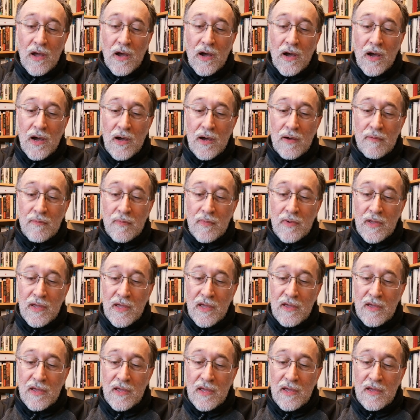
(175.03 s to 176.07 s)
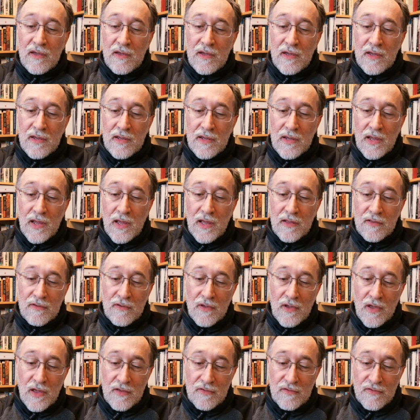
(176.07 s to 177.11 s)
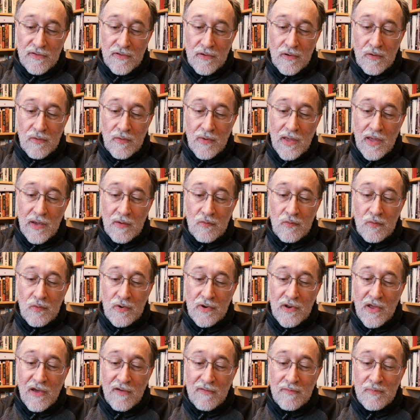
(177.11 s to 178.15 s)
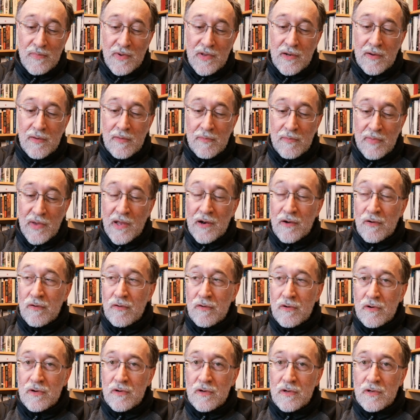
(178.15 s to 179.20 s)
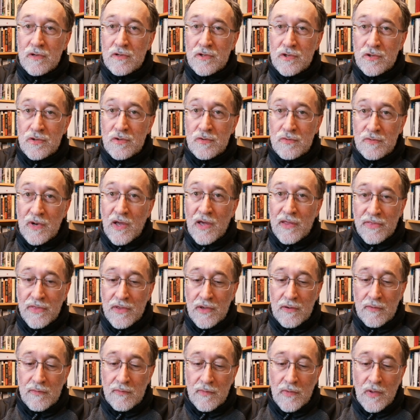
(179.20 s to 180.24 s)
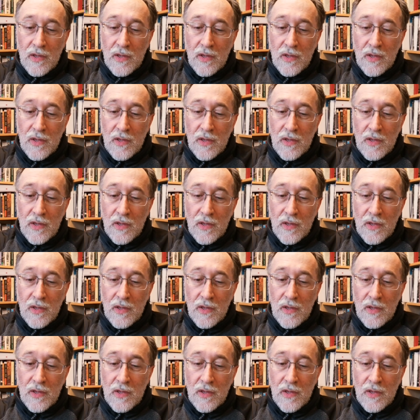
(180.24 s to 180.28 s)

And so it would have been better to do nothing.